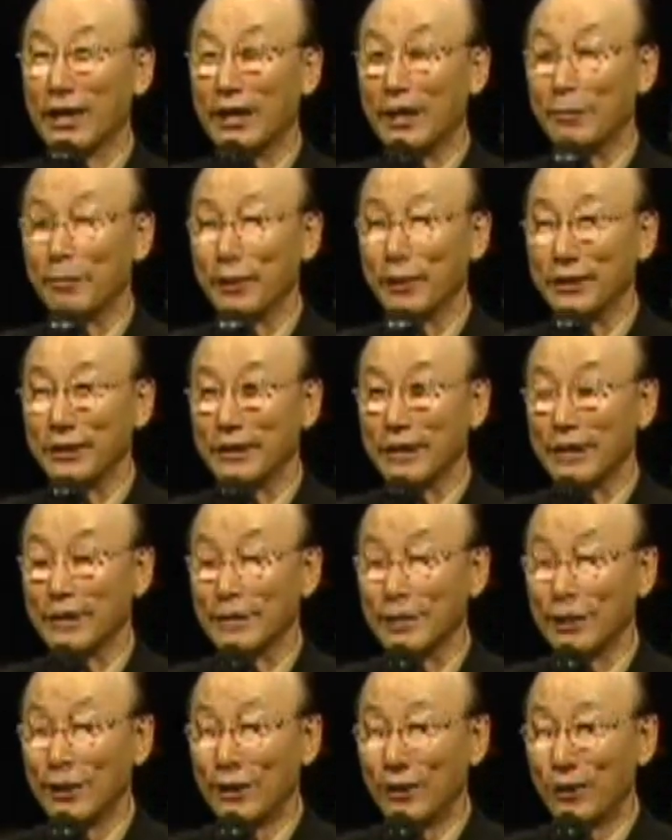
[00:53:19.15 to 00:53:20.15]
come and
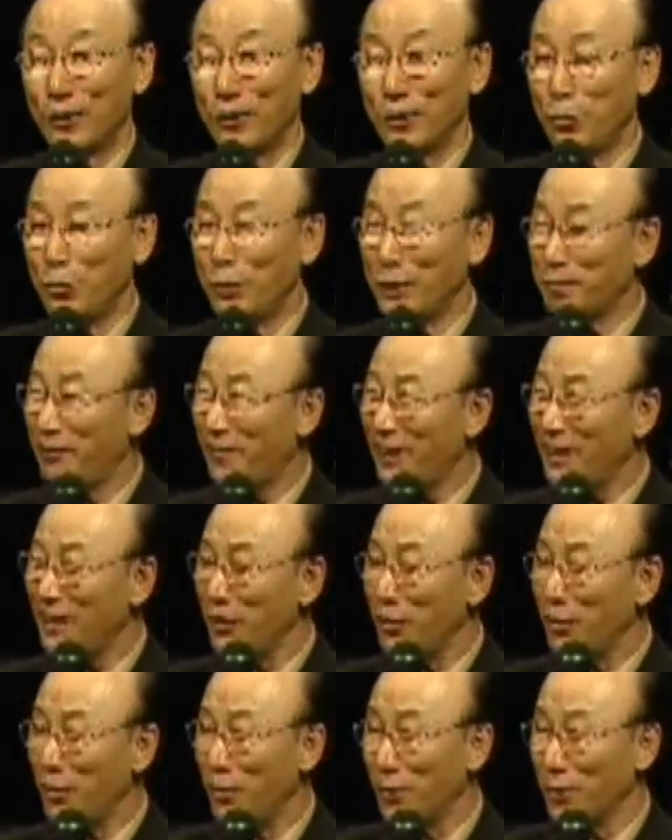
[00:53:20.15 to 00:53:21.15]
says, oh, you are very
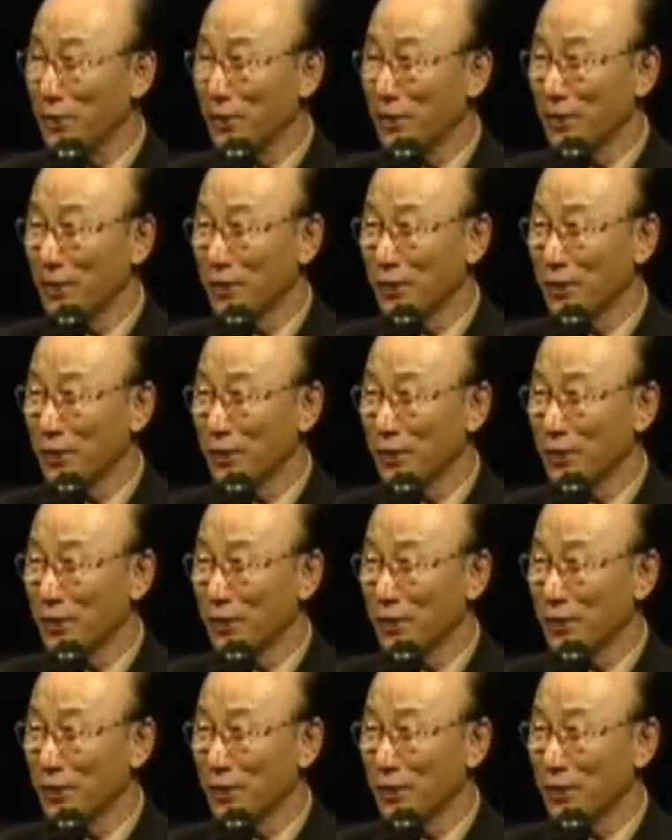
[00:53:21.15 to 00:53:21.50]
old.